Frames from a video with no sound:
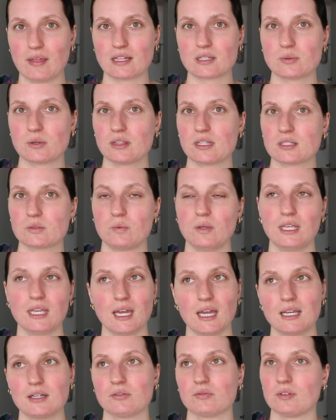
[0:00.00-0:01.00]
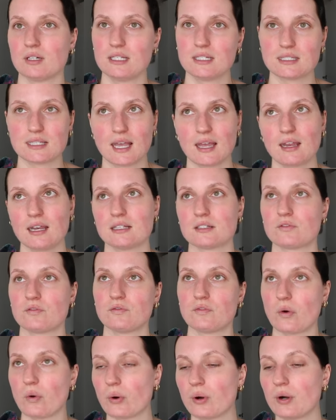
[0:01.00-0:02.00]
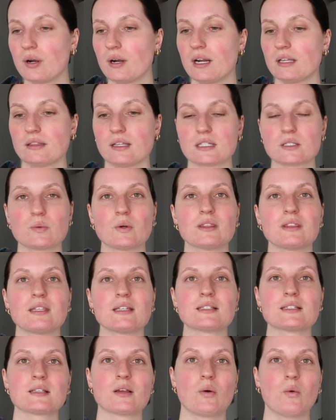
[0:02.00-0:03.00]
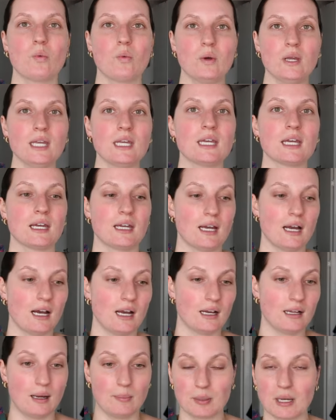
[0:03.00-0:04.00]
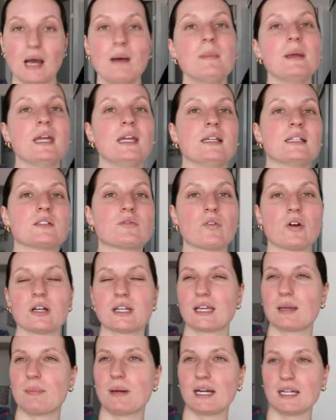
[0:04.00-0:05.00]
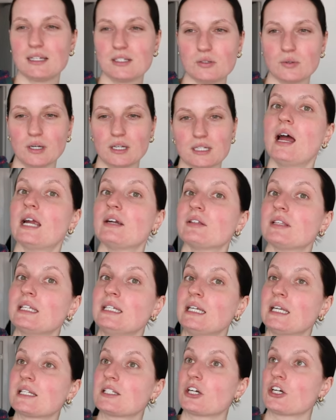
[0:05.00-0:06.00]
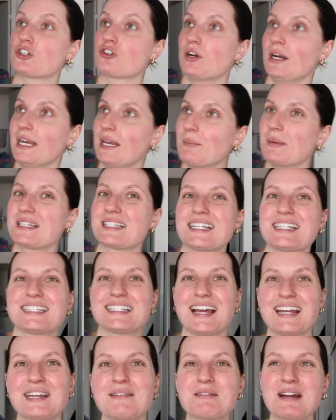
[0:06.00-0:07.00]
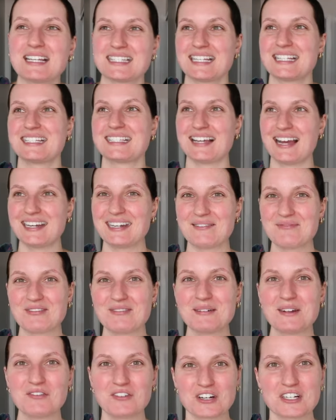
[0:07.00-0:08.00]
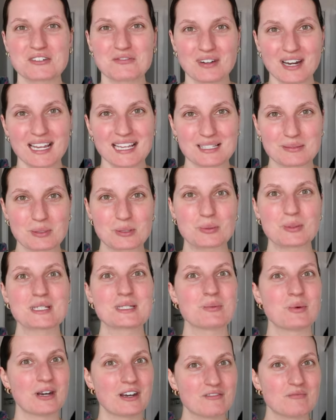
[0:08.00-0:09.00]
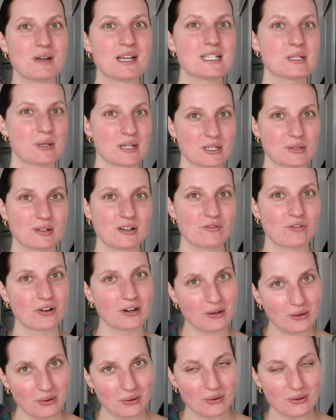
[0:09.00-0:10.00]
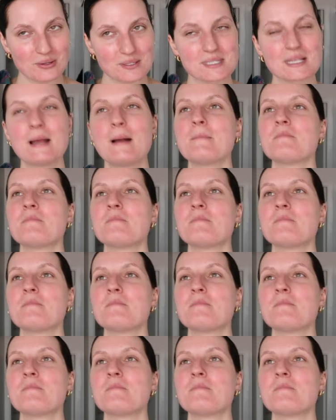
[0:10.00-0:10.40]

That's what this weekend reset is for and that's what this week upcoming is for to get back into it. I really need to start training because I signed up, guys, I signed up for my first race, which was one of my 2024 goals.